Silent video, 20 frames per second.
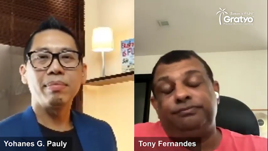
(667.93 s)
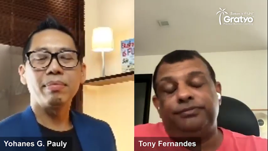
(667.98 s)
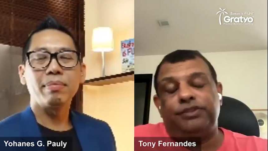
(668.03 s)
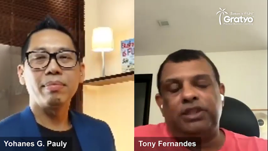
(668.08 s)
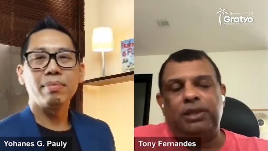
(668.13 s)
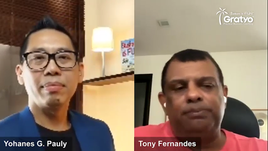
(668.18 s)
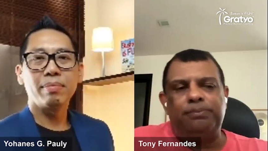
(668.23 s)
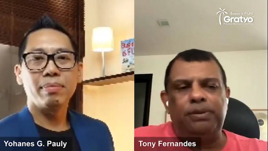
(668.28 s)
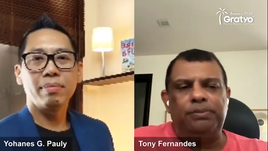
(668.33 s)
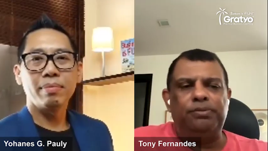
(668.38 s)

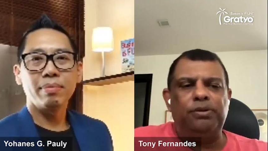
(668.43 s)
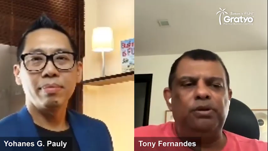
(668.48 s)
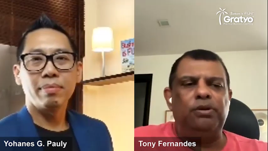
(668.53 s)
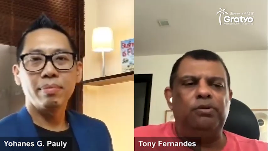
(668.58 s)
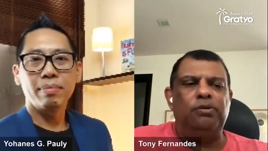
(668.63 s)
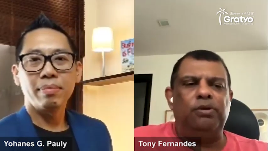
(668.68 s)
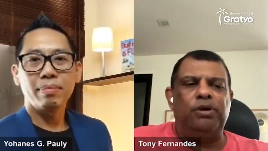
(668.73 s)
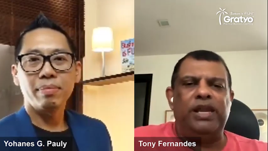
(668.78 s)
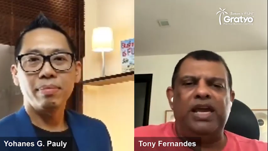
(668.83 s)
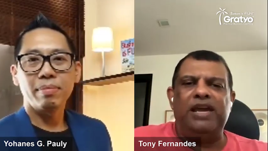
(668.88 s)
Speaker 1: Some
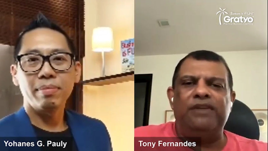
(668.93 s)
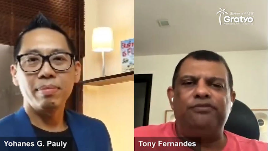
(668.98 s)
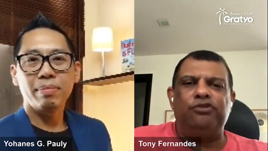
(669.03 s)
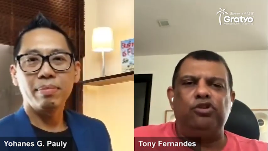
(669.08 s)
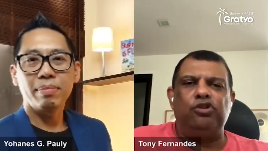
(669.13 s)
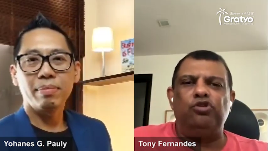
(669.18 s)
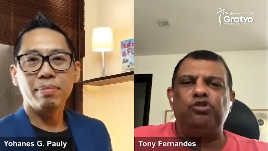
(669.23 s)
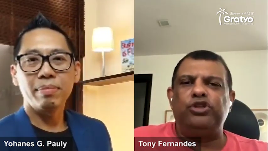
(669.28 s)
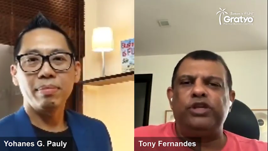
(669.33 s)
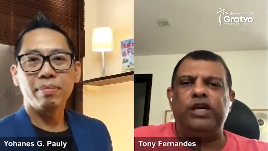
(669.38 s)
people want to
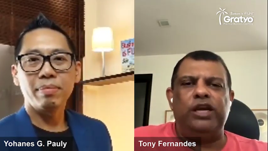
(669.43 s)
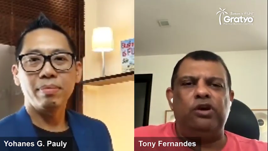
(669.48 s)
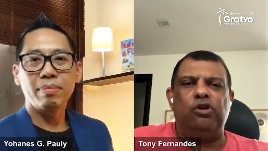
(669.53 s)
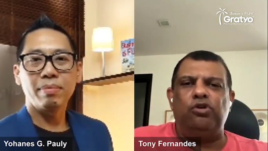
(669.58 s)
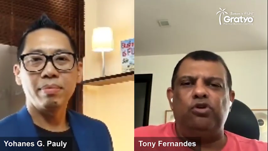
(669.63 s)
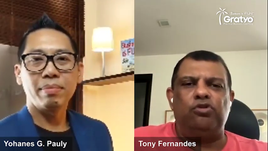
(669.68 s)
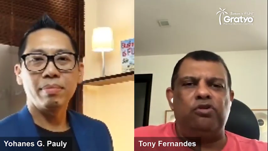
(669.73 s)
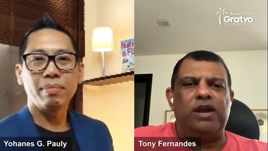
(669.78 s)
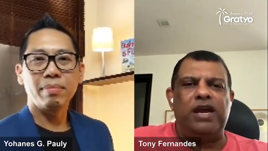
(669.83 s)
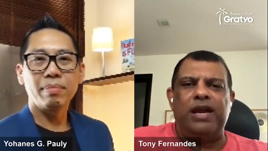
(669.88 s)
have Gojek
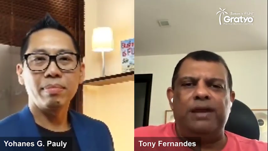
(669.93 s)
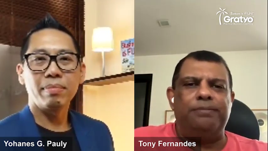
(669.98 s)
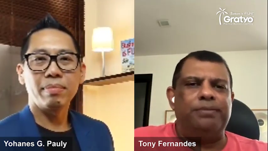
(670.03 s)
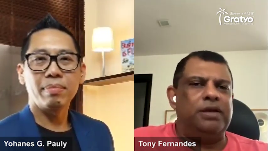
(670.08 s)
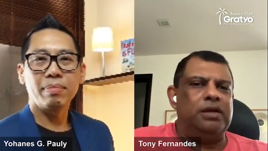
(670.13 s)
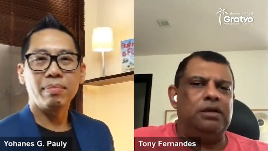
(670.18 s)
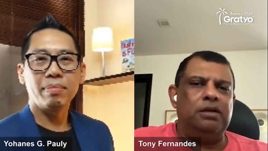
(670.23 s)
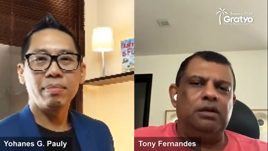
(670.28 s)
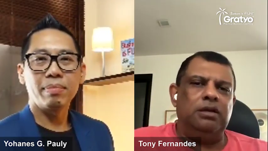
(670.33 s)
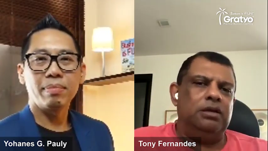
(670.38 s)
or Grab.
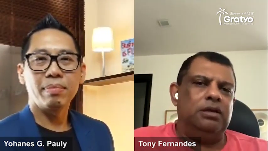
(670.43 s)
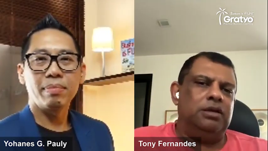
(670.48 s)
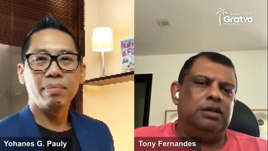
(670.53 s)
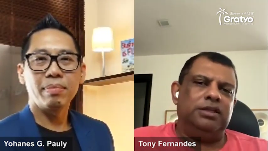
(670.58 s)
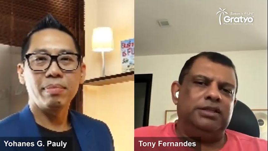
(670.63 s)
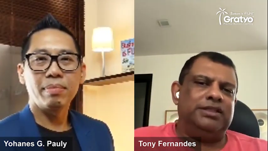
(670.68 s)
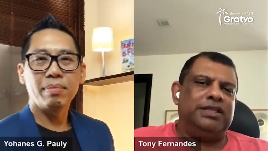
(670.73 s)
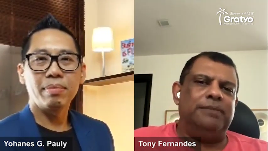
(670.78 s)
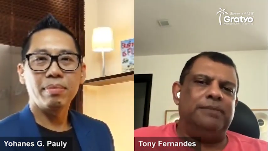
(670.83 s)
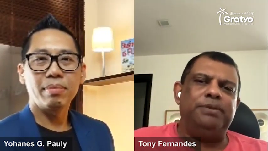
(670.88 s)

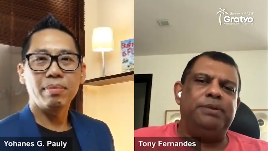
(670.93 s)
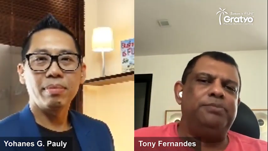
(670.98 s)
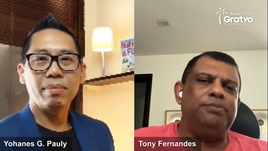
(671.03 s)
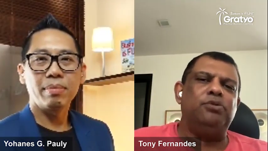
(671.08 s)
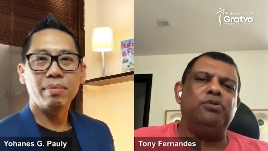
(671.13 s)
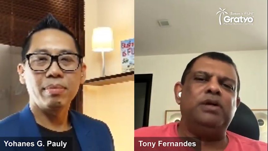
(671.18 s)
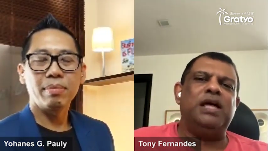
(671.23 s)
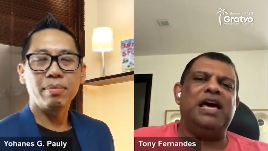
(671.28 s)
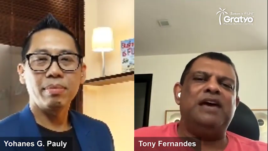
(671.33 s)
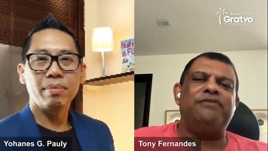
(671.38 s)
Some
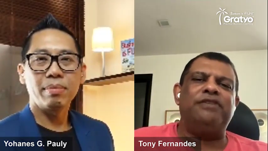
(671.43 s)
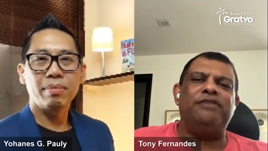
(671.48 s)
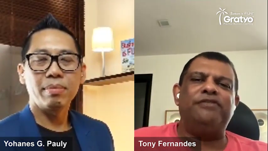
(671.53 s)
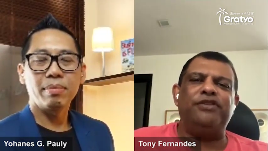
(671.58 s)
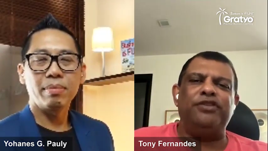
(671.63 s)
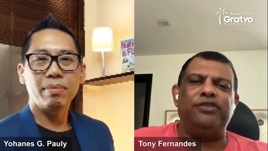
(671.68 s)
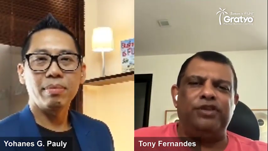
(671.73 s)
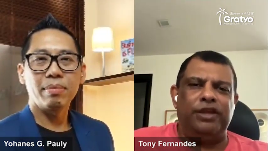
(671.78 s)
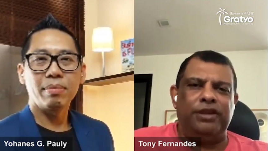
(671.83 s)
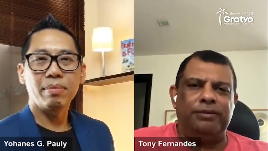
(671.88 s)
people have
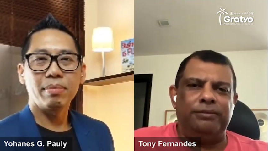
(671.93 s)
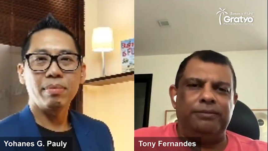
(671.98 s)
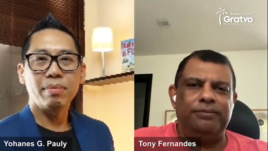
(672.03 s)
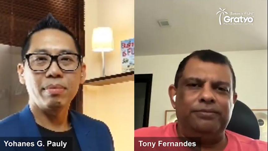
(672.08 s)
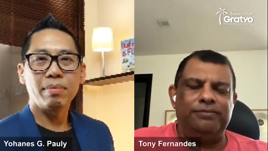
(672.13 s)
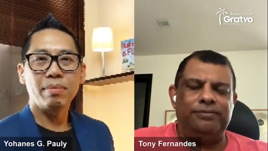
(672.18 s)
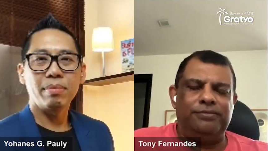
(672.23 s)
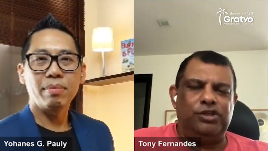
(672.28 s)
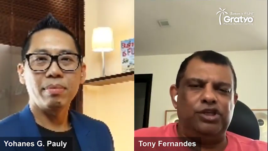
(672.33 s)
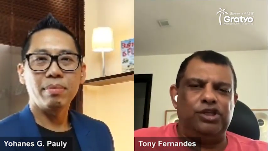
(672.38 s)
everything,
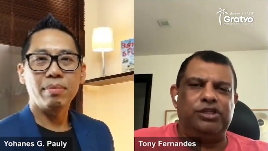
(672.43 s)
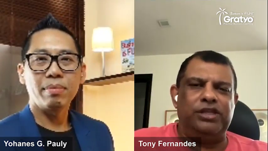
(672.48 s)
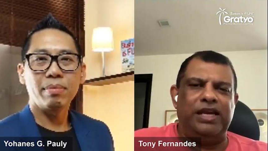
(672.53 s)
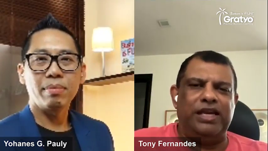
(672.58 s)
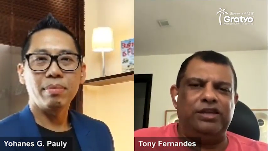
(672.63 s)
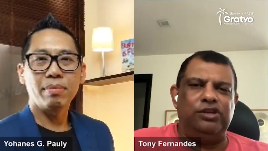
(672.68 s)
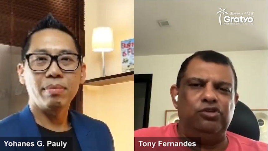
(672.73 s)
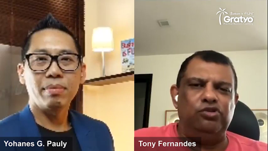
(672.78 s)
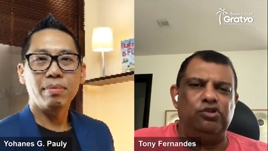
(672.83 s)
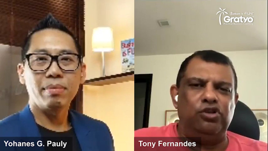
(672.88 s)
just
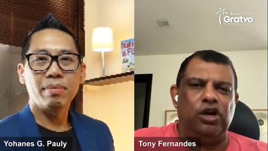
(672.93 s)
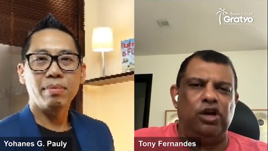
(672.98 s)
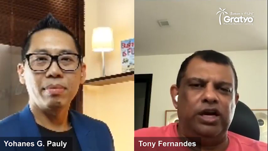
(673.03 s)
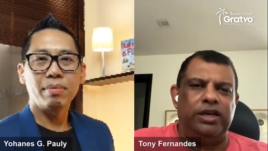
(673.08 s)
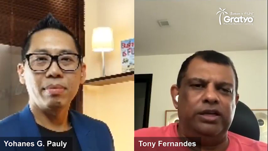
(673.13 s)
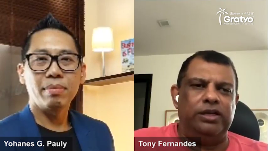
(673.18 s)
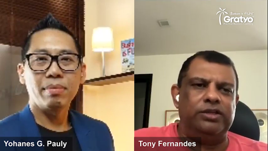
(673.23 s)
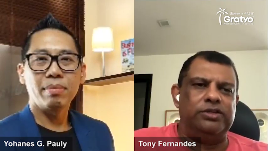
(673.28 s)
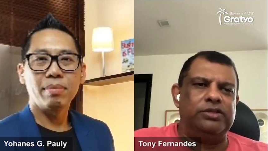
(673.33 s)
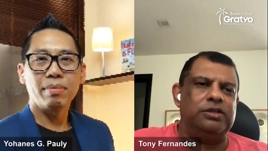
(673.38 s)
like you,
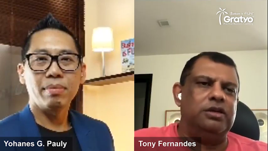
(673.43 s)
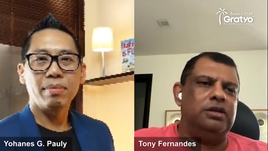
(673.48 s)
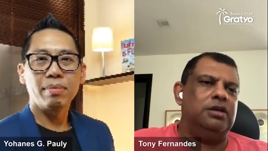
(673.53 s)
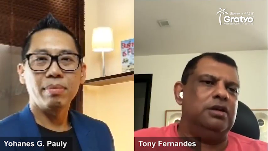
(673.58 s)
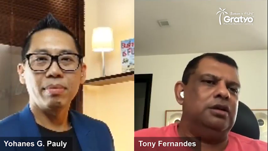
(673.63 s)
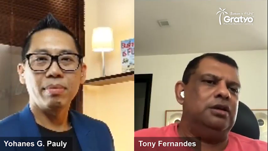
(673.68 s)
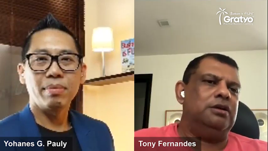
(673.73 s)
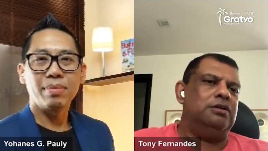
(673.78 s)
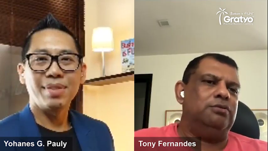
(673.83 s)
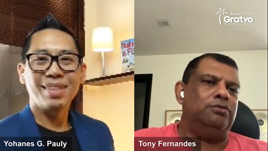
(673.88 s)
Yohanes.
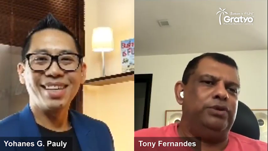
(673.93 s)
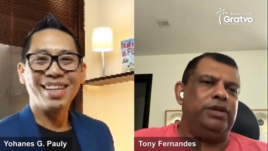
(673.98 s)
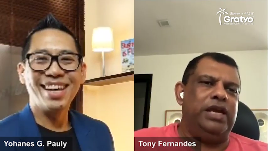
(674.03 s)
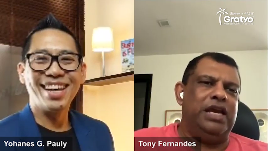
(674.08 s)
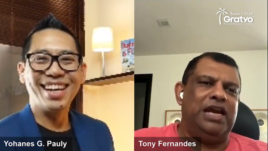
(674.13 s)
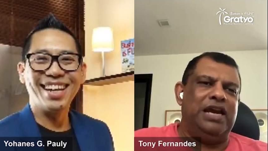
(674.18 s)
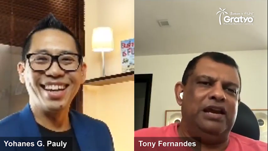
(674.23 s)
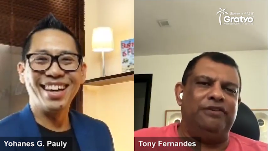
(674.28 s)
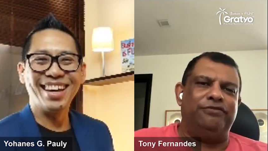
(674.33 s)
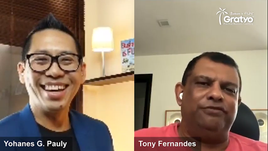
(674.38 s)
We
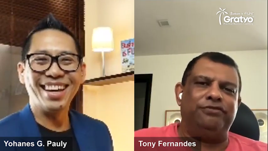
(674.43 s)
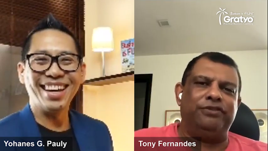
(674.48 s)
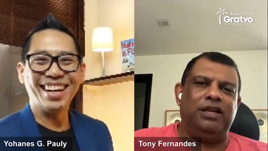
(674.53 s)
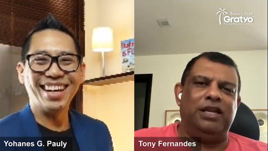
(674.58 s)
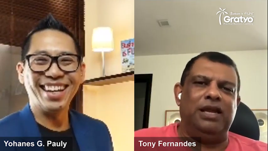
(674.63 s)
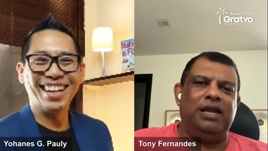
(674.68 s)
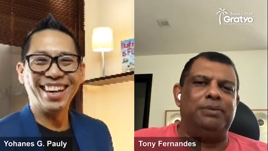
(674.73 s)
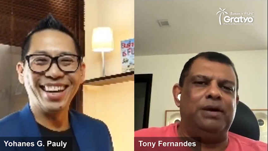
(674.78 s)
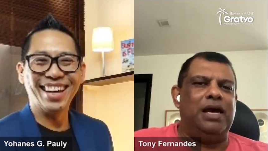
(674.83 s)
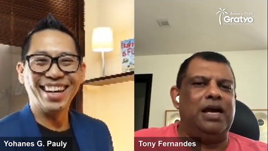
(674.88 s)
have
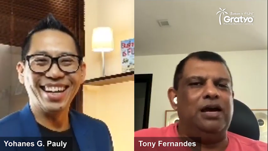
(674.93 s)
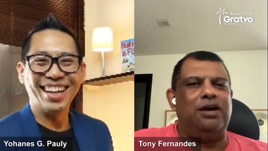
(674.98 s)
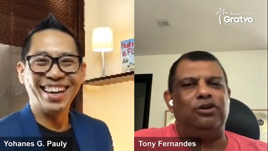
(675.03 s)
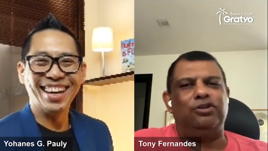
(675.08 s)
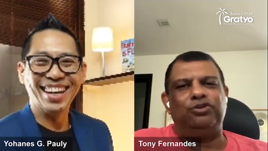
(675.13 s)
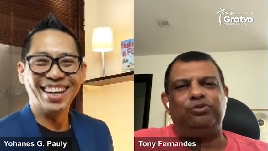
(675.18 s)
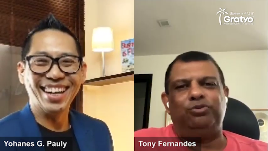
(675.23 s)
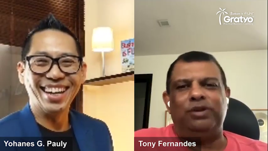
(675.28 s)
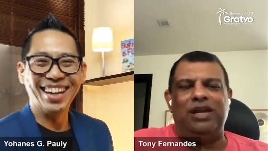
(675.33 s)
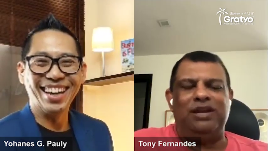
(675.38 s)
Clubhouse,
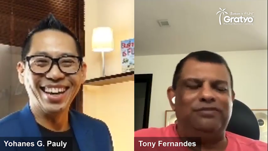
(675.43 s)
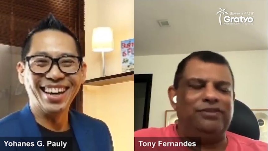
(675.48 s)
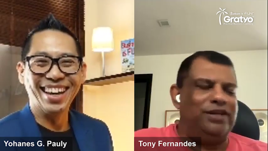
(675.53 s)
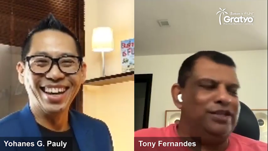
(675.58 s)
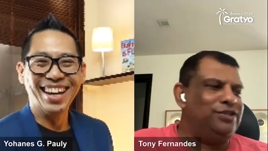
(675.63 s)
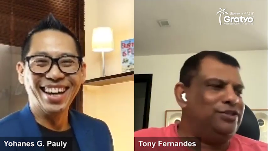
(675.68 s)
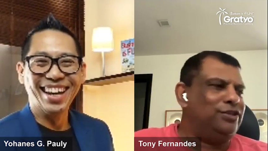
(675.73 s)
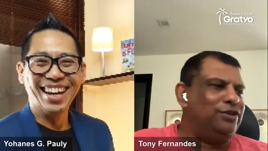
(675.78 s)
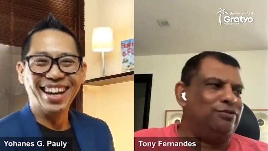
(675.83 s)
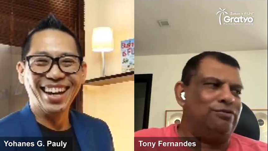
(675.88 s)
we have
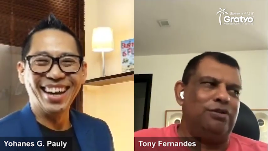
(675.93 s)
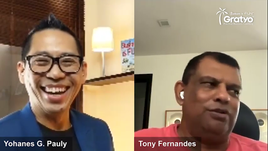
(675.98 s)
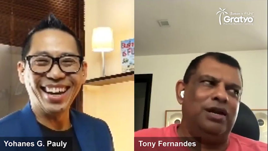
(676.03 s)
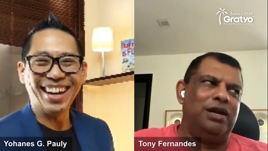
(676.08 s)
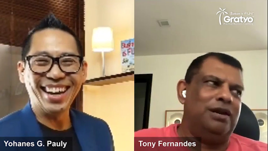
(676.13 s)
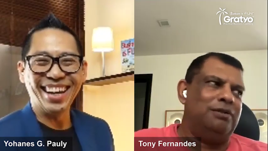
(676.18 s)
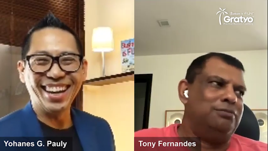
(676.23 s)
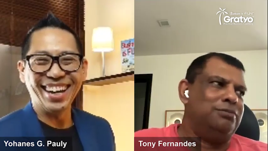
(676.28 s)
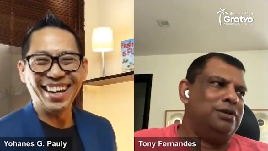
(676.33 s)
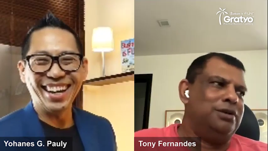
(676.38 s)
Instagram.